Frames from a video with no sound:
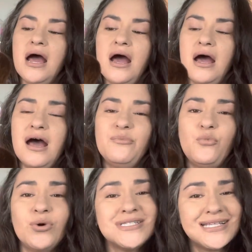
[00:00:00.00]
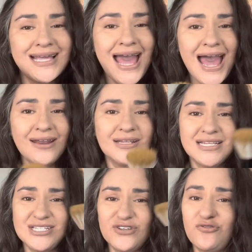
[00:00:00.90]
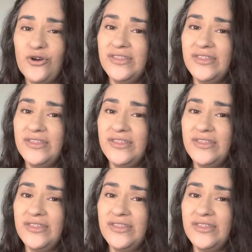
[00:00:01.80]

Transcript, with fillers: um, was the catalyst for